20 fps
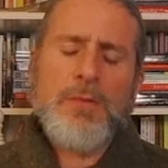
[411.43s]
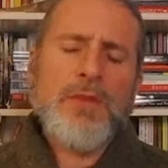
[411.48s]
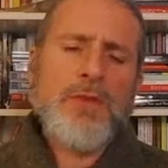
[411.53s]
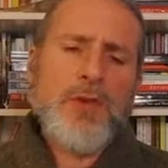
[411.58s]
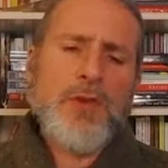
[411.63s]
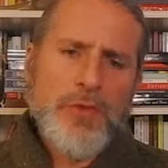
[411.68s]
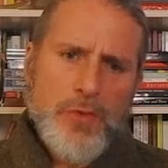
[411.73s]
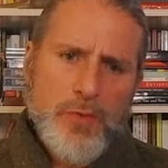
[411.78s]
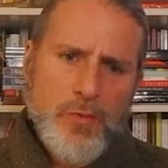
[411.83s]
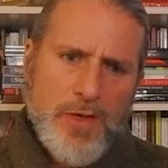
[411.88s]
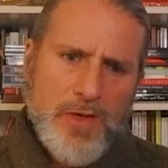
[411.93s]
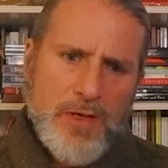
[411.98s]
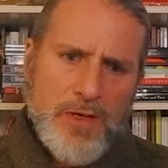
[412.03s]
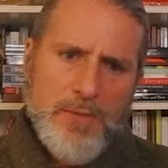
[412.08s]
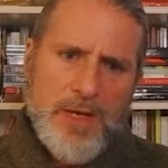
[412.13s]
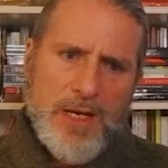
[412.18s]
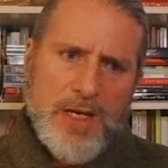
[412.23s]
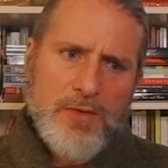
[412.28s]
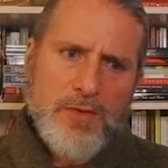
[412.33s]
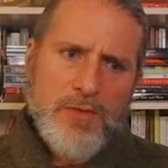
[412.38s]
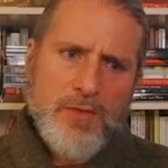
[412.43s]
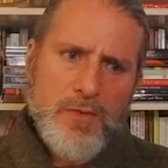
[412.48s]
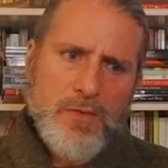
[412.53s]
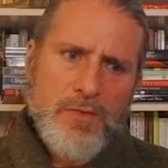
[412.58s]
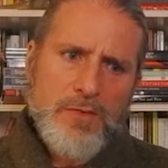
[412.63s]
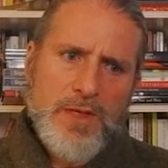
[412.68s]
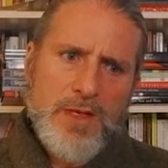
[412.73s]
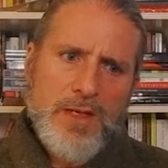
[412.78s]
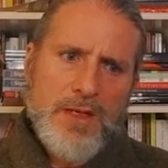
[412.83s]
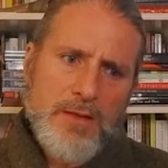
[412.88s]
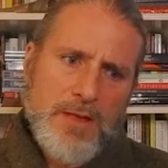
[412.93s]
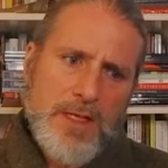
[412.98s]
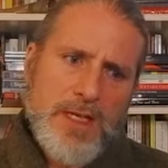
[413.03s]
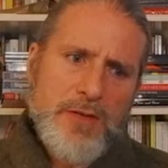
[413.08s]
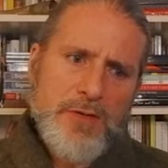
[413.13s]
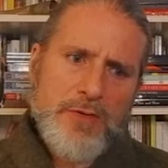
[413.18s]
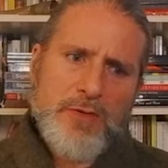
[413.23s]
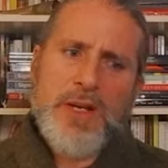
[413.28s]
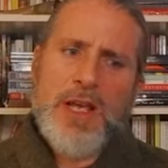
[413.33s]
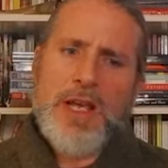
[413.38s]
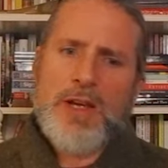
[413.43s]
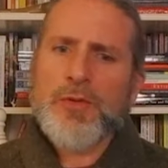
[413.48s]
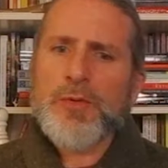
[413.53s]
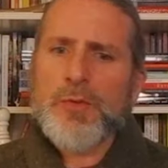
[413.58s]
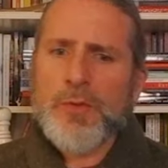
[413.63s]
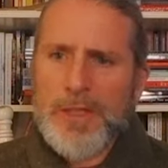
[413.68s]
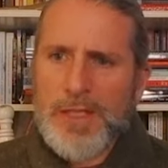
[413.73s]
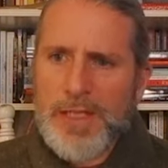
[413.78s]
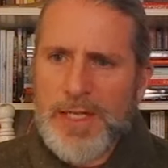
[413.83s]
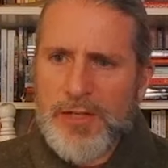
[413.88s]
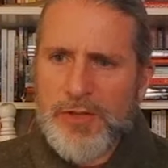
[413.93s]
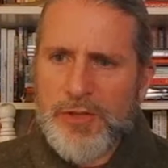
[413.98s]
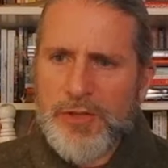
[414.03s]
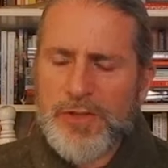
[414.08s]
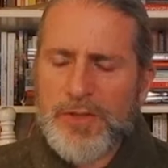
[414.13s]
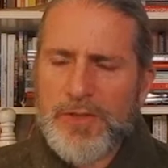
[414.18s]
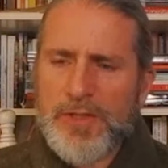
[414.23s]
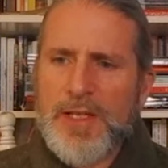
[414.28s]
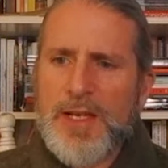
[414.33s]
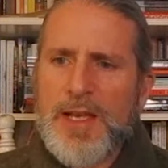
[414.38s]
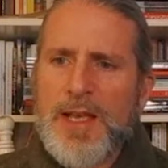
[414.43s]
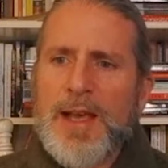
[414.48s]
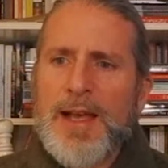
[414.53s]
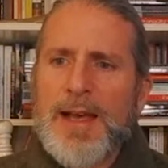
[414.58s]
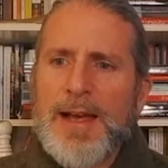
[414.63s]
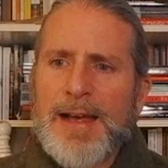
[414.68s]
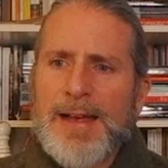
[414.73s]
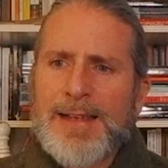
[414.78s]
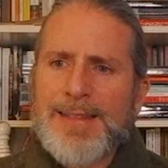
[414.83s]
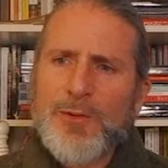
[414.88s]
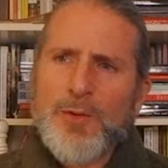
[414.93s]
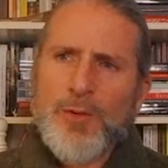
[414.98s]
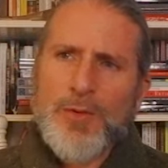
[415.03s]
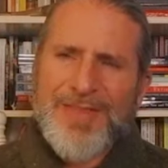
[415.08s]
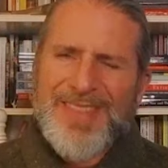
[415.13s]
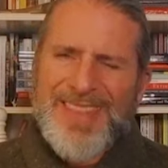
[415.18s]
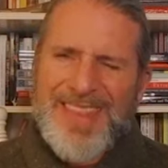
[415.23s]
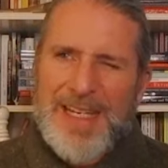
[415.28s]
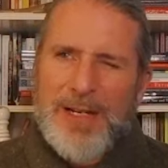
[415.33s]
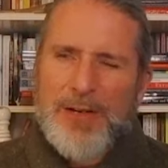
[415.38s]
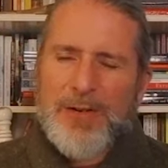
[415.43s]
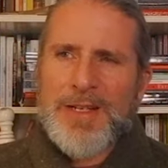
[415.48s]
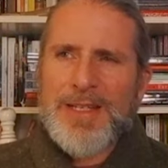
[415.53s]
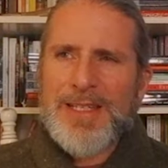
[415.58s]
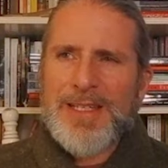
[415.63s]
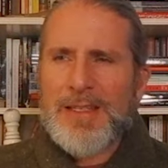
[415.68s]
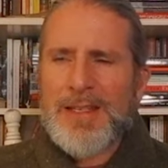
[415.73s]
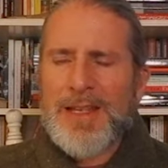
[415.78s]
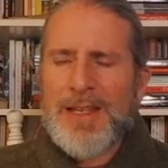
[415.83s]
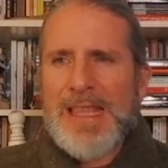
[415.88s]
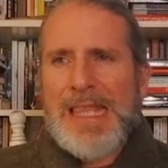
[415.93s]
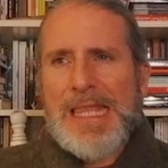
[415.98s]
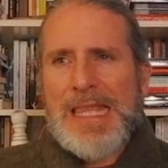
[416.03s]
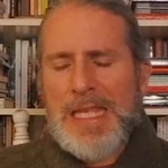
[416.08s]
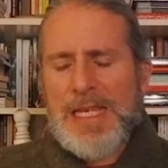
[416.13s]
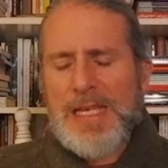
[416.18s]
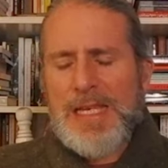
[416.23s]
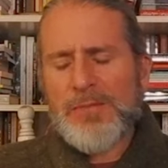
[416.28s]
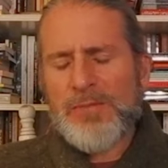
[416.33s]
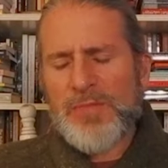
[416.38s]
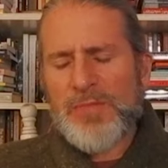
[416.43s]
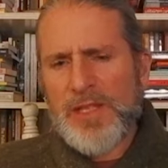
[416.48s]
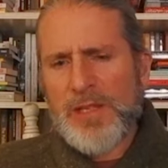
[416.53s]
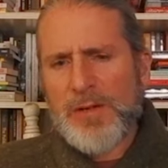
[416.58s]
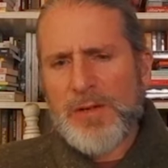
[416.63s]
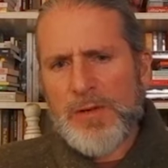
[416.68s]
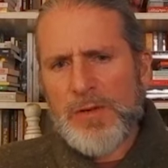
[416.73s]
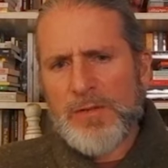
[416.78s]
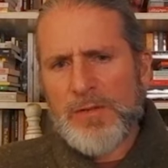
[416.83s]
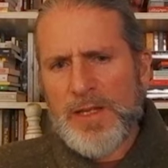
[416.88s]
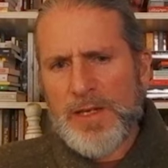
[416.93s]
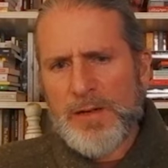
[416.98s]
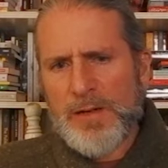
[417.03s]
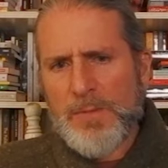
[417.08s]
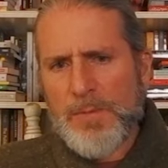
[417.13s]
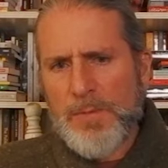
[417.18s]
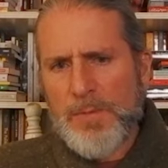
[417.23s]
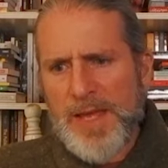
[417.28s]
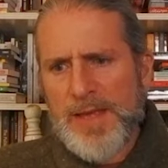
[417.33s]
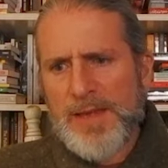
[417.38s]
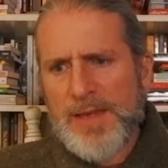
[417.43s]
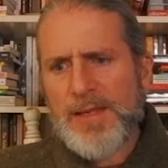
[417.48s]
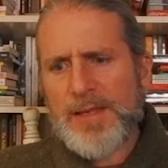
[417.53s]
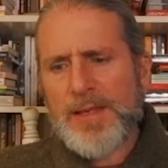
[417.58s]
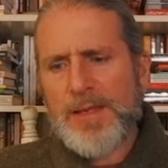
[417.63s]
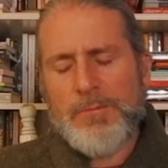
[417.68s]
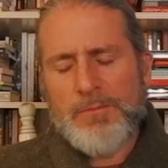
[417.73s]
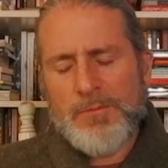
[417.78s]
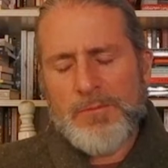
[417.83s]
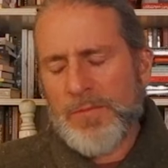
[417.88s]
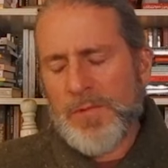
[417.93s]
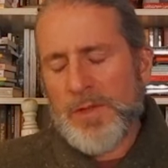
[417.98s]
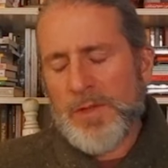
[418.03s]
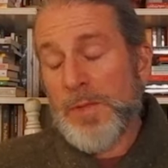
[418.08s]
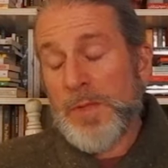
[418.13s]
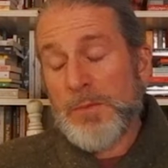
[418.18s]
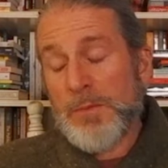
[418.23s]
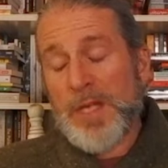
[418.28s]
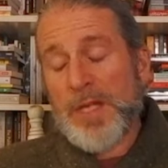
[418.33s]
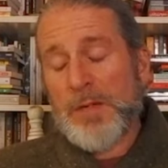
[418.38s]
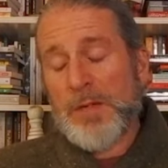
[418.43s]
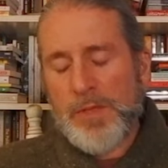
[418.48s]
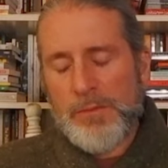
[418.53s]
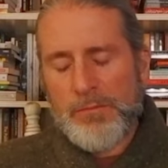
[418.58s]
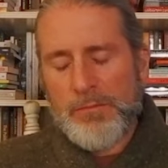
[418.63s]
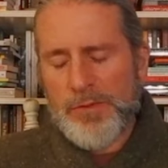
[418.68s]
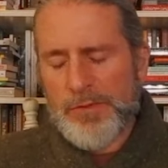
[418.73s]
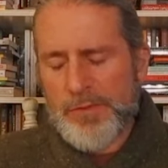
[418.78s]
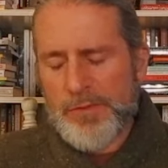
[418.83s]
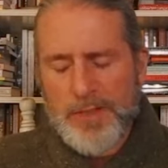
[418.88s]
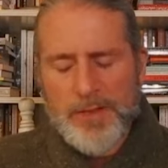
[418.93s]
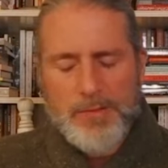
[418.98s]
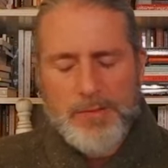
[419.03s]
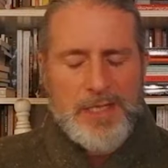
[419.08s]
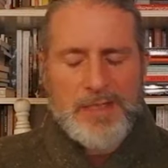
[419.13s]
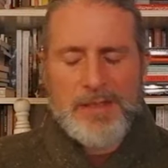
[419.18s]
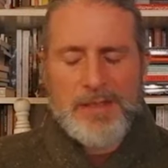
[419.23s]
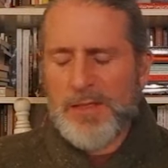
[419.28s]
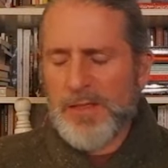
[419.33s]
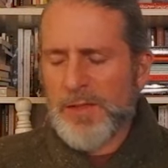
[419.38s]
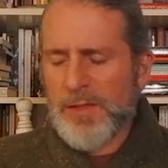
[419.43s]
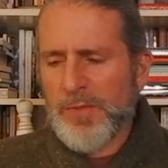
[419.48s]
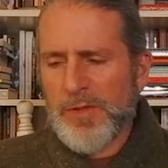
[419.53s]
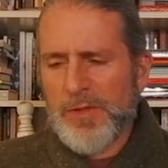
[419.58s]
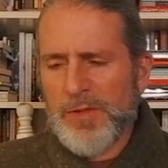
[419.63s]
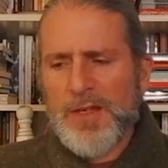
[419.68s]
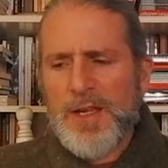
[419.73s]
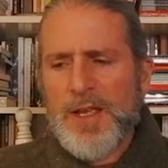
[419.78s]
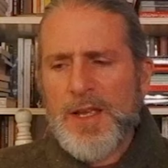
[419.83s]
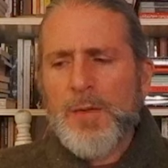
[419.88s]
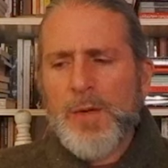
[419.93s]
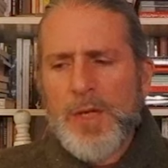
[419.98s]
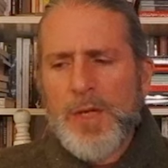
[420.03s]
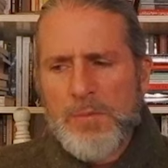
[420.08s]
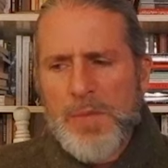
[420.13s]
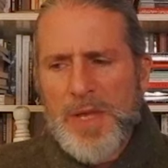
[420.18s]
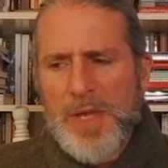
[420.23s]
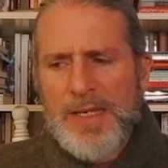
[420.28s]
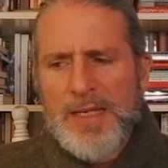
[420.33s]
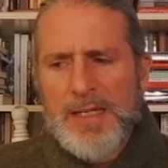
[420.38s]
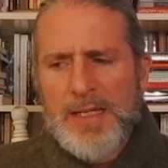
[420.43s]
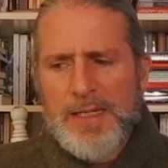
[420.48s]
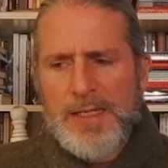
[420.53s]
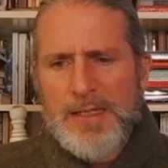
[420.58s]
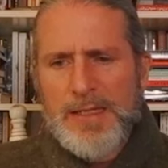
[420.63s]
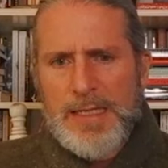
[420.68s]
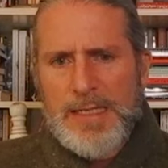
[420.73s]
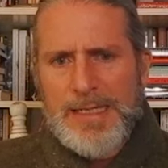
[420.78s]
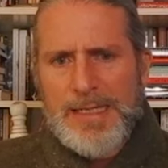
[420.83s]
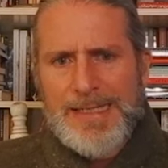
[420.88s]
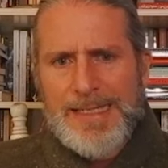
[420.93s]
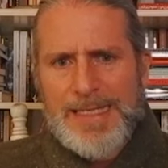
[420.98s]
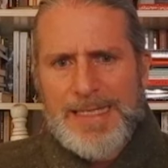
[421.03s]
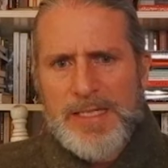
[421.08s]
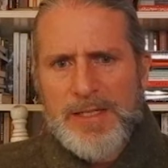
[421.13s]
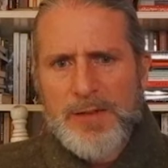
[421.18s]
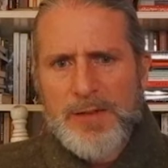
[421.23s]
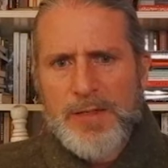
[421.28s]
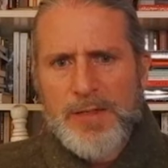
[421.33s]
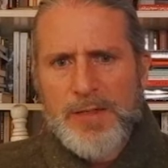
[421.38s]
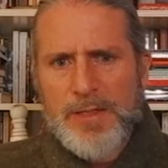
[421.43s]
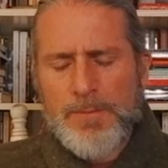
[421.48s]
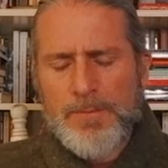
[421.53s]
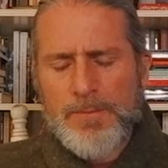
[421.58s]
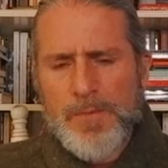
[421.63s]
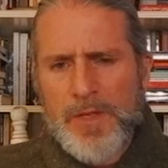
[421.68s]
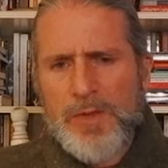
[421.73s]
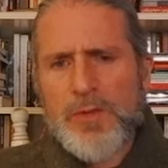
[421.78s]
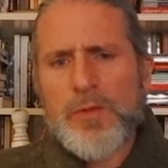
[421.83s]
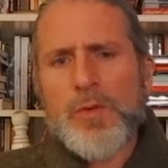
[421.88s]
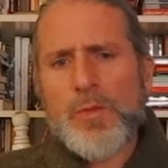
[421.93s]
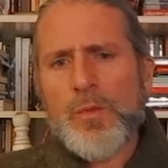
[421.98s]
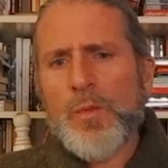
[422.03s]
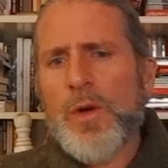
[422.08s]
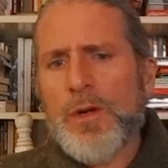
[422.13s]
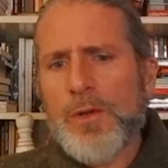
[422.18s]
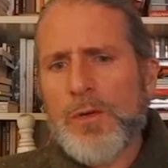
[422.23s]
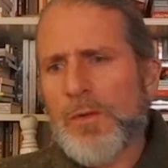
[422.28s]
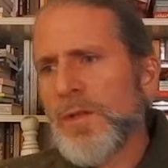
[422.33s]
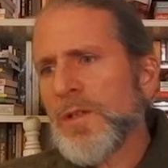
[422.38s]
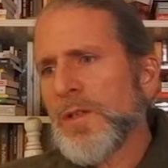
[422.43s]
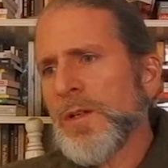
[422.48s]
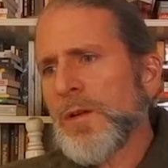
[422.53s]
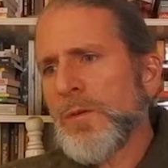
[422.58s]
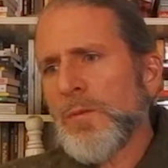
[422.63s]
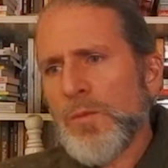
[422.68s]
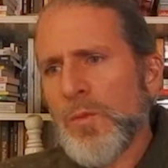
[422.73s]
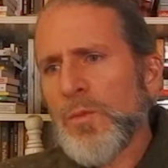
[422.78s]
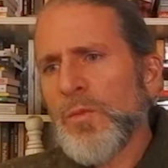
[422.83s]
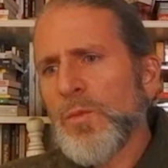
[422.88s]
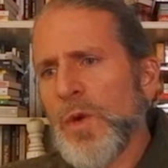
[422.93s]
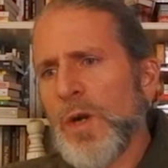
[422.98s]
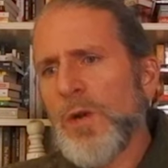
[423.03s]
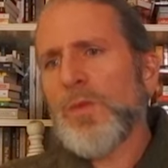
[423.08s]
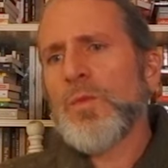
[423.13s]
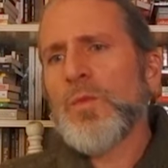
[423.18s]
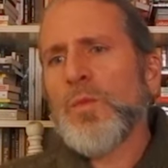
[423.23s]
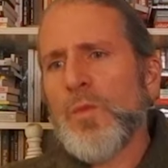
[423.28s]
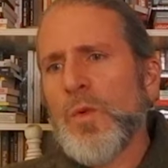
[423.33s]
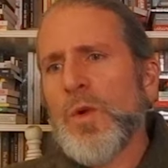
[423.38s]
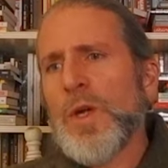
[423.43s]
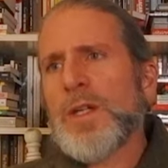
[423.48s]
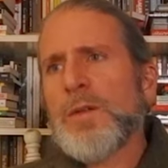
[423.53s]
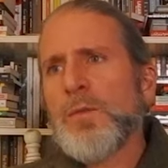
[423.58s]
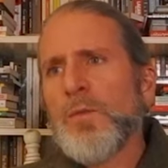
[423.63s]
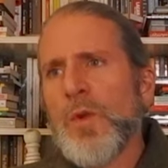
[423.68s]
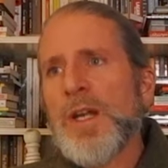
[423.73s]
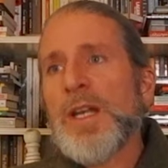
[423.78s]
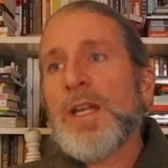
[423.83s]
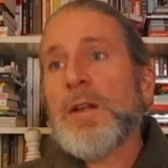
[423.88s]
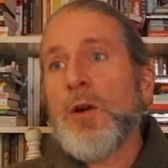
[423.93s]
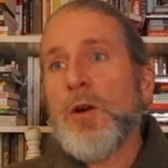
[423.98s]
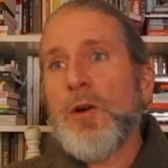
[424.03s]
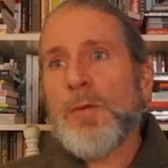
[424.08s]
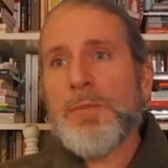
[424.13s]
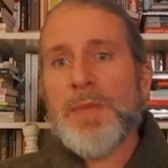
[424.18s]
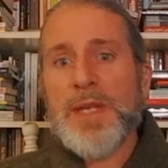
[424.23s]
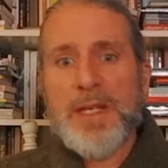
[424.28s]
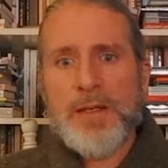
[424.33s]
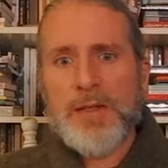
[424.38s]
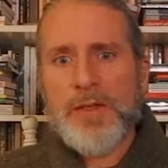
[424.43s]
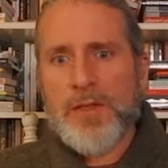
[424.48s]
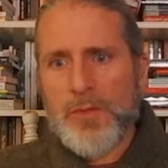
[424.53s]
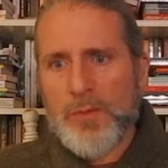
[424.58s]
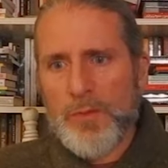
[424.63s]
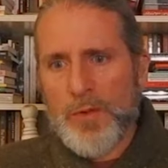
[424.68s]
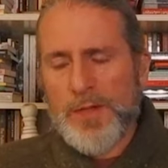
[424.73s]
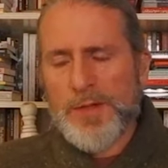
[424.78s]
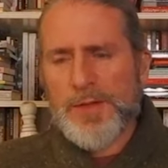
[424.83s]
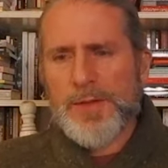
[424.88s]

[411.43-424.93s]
I've also written about sort of the, the international relations uh, sort of theories and, and, themes that are that are embedded. Um, I mean, many people have written about this, but embedded in, in the series and, and sort of what you know what what what it all means to us.